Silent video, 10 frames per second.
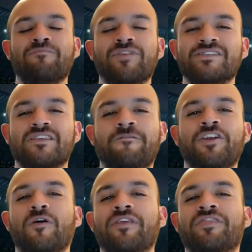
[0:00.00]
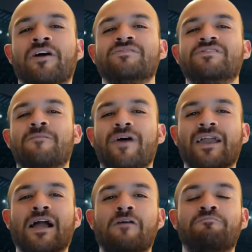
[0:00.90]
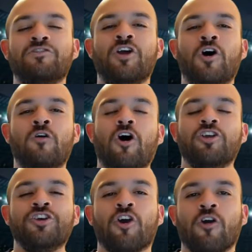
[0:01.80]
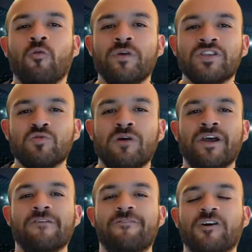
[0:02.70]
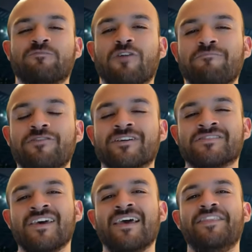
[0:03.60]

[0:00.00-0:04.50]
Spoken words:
please give the video a thumbs up and comment below on your week 12 NFL spread picks.